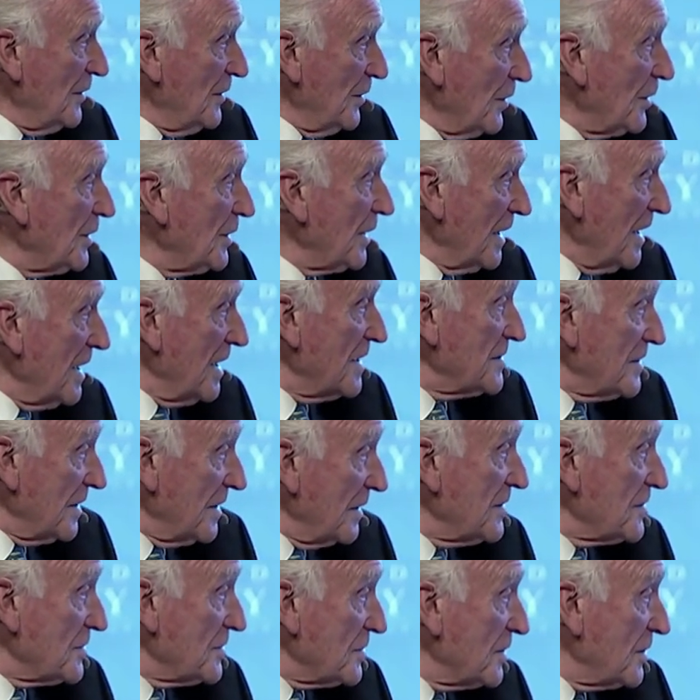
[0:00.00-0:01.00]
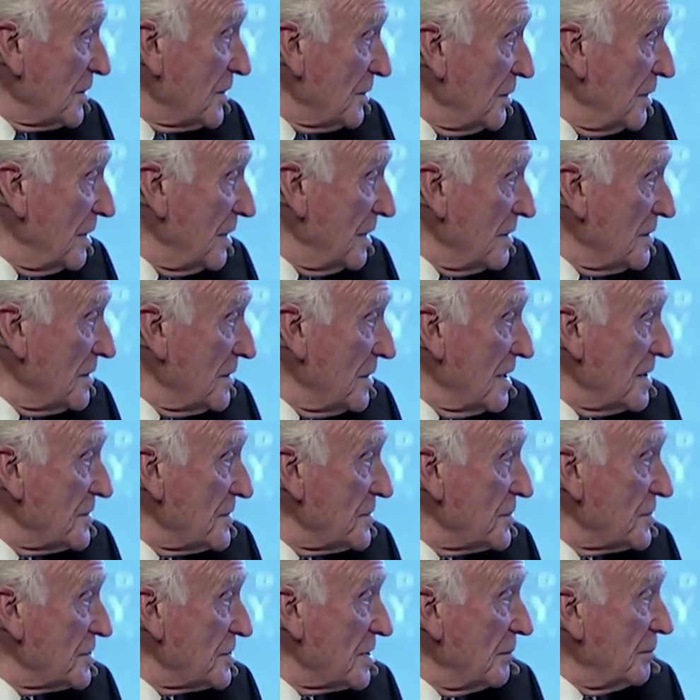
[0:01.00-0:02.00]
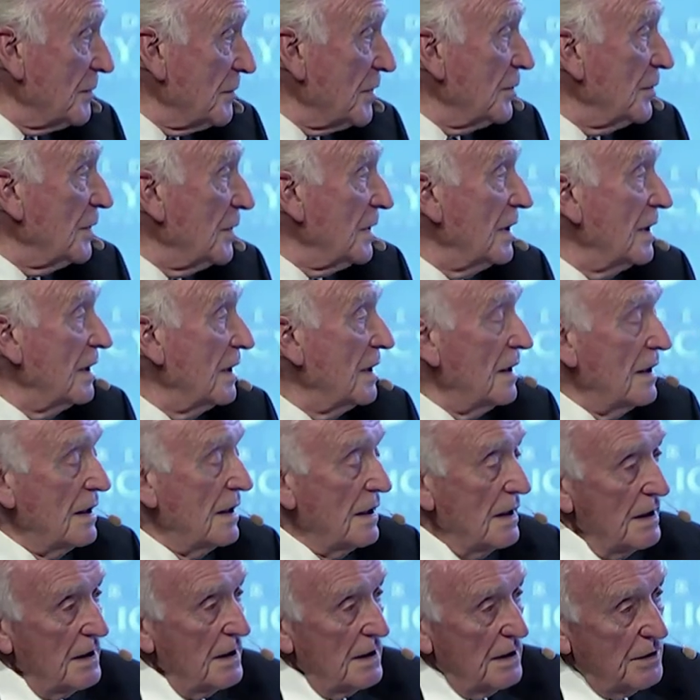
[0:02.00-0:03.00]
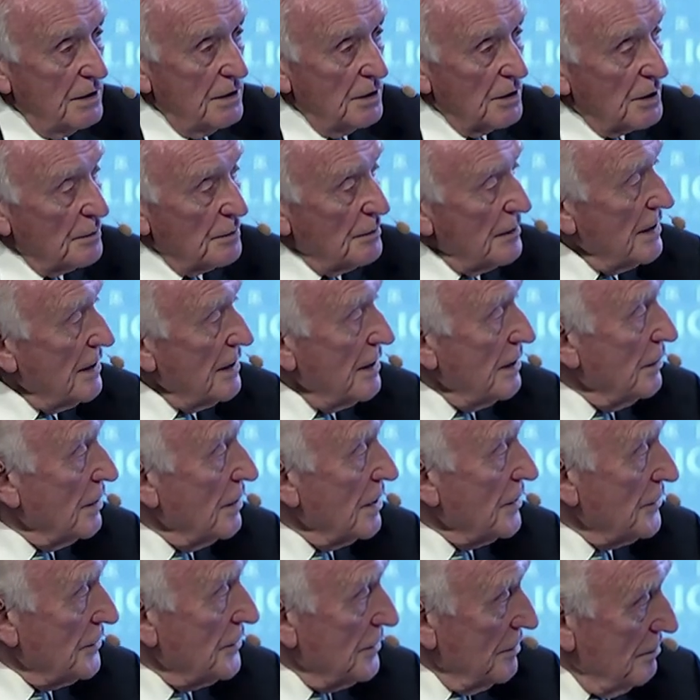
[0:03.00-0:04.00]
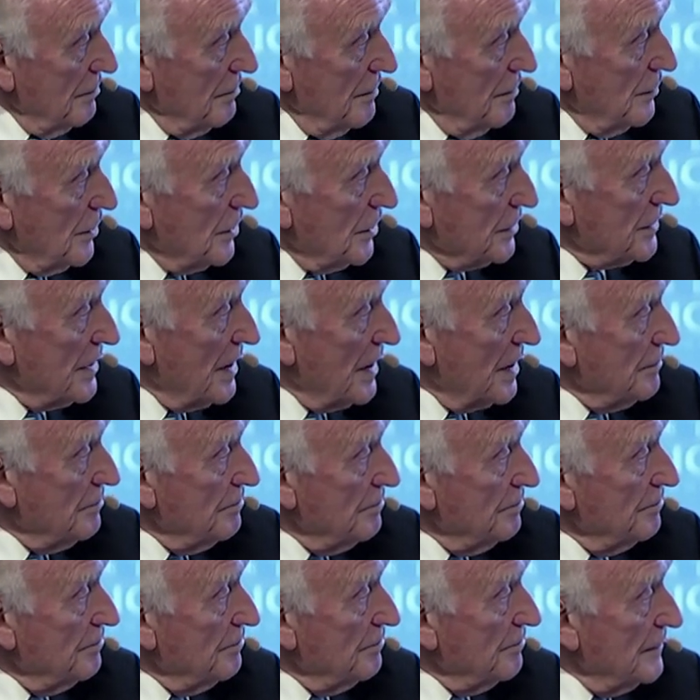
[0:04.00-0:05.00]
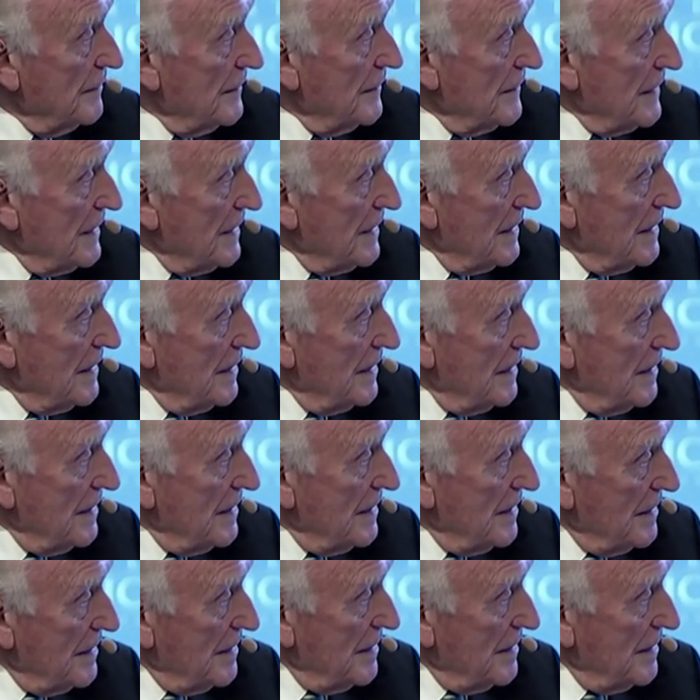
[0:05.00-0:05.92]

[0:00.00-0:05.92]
organizing the security relationship between Europe and the US. Bogdan. Thank you very